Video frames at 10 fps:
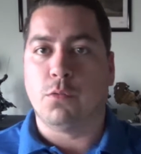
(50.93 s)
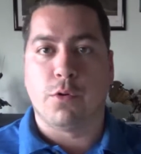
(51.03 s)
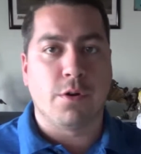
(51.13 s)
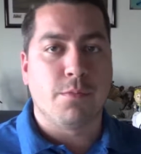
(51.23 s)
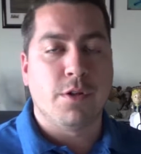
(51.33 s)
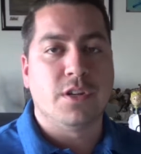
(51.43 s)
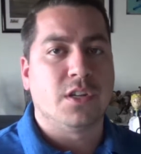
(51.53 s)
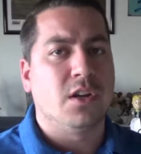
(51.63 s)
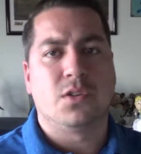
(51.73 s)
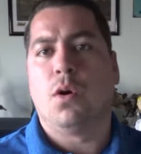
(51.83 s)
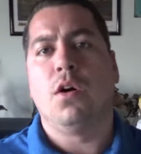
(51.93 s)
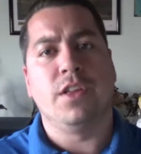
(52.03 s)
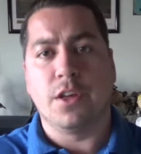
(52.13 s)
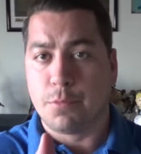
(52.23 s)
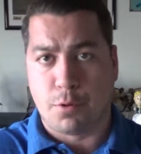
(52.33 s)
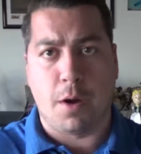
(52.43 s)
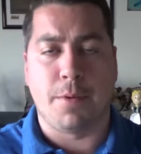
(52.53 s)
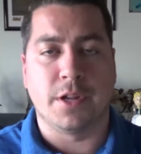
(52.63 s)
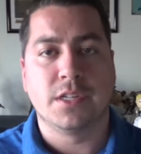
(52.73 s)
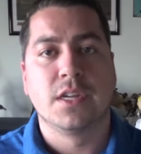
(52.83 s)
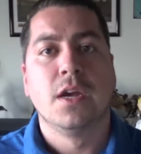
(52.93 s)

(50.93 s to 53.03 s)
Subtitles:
Warner Brothers, and also all the other properties.